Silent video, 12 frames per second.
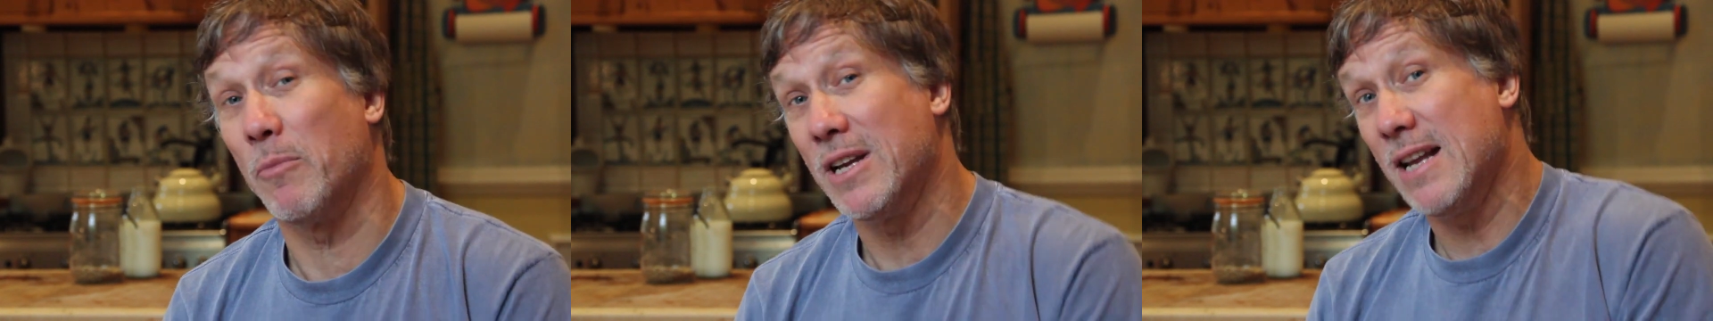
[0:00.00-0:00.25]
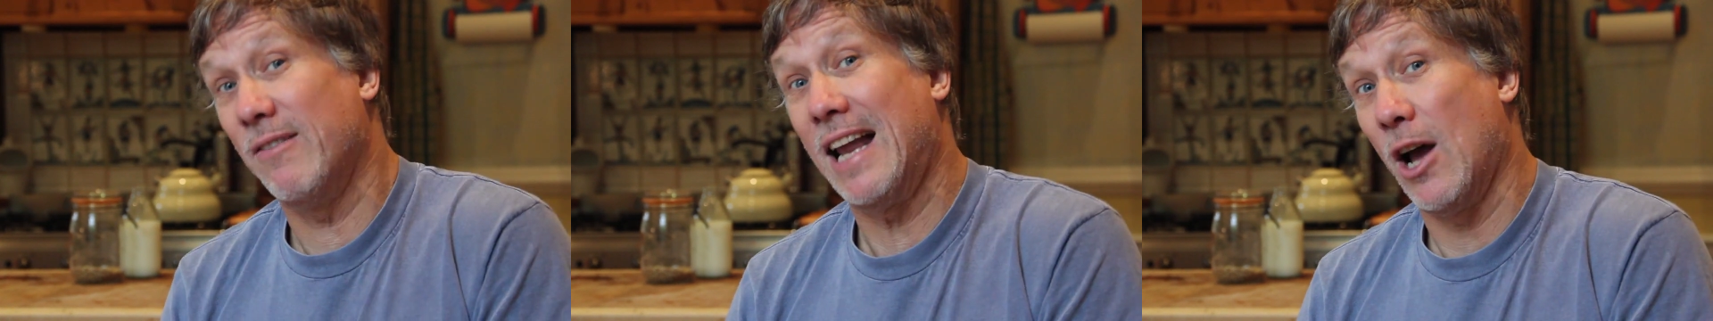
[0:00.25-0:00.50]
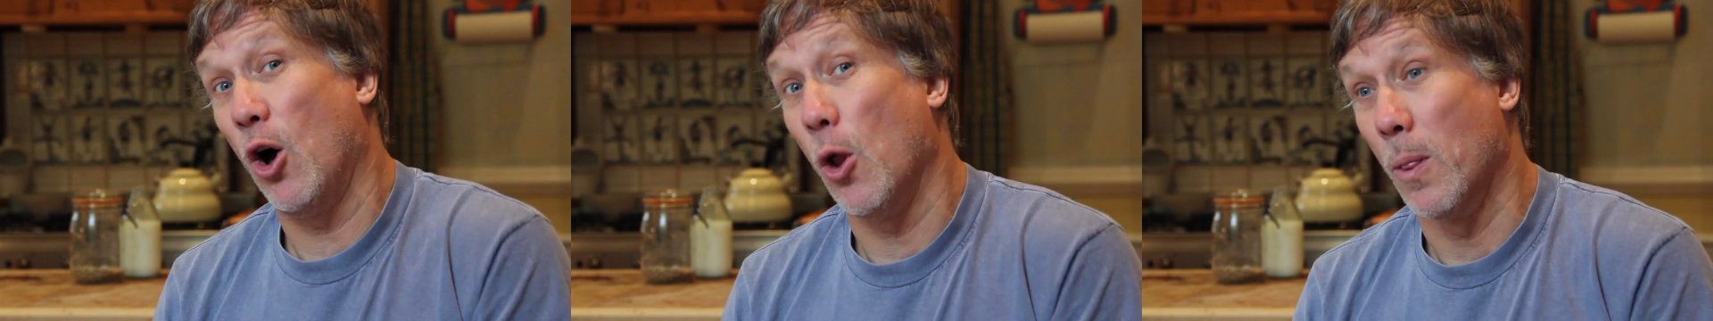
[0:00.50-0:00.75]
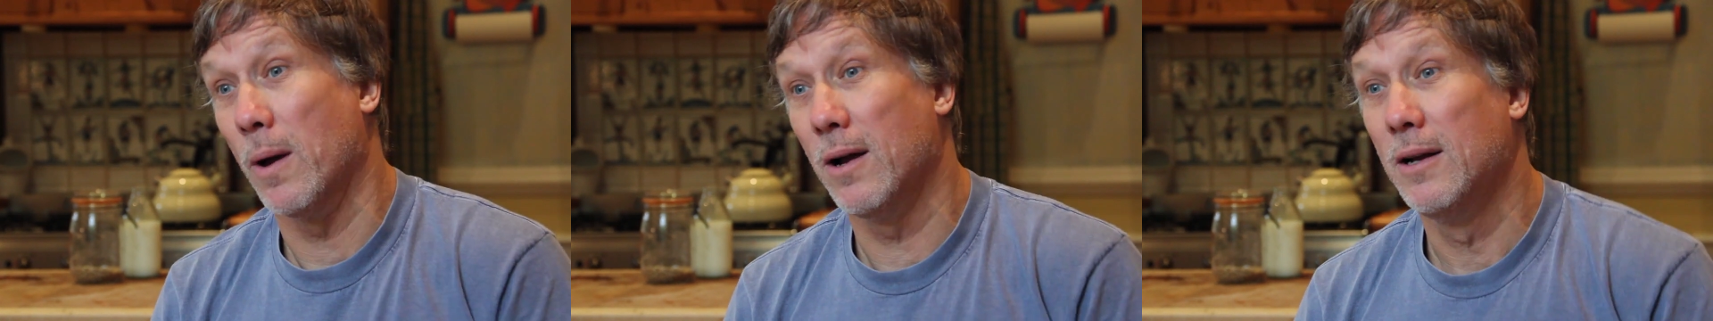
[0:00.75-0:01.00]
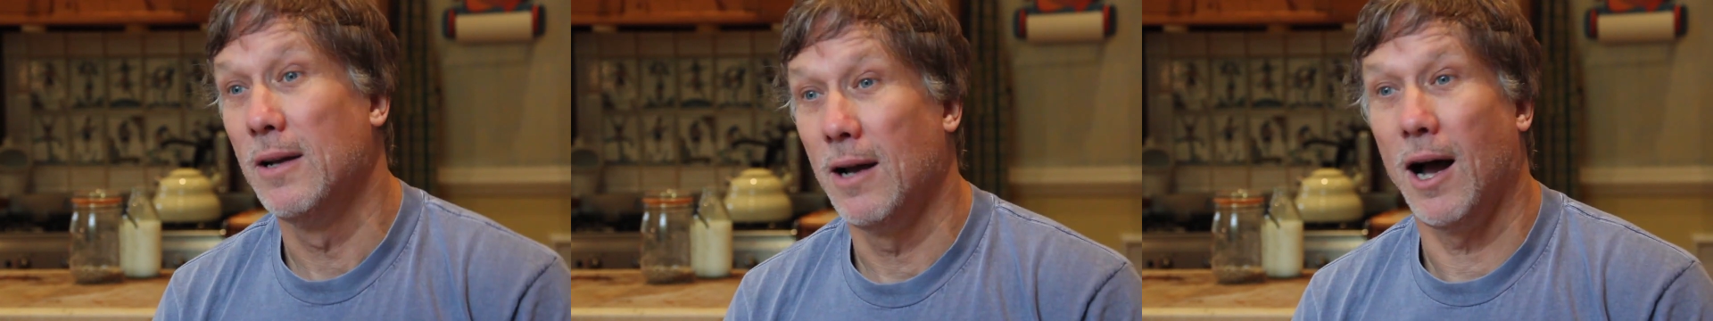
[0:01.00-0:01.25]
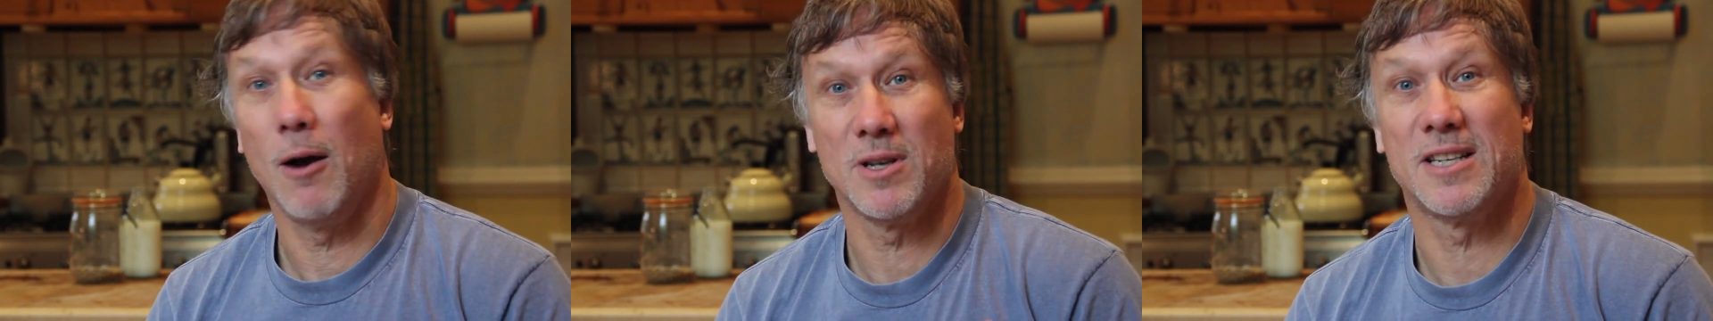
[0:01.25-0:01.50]
We'd never let on that
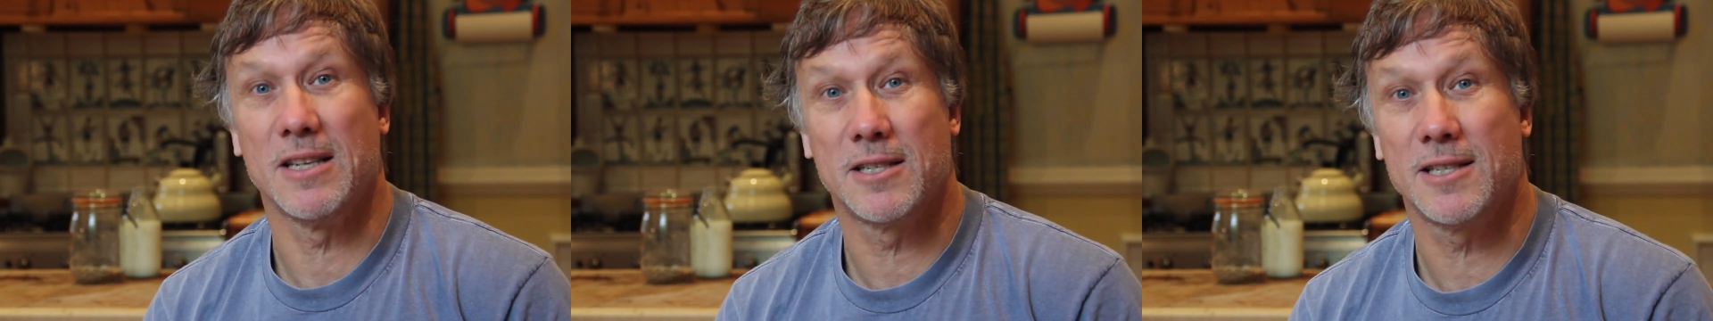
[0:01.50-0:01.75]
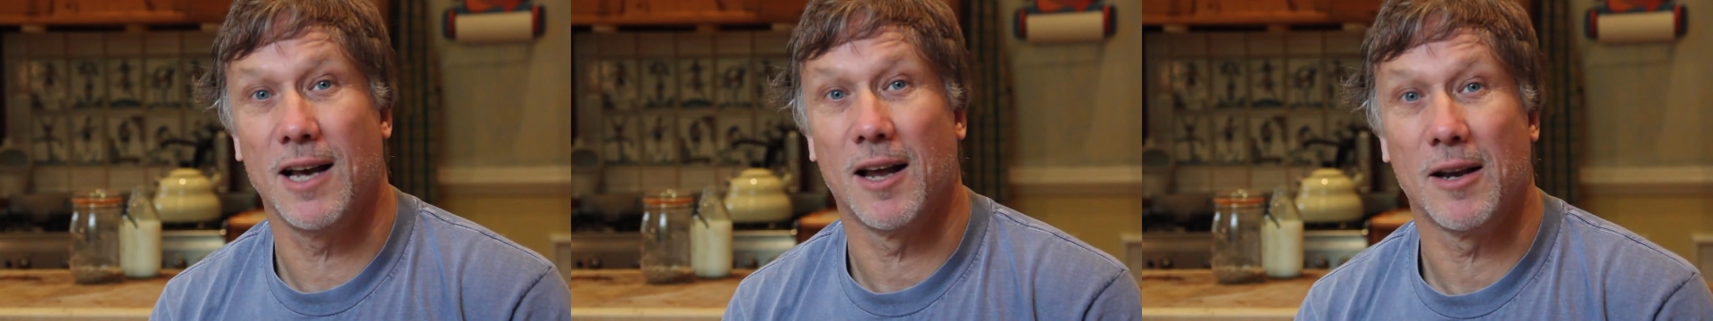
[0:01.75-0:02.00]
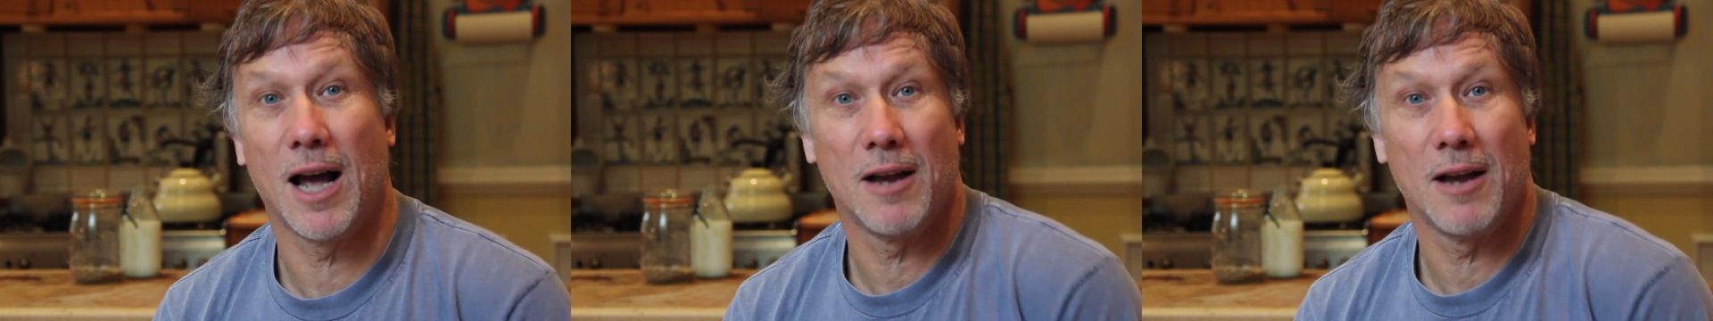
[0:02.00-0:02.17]
I was his son.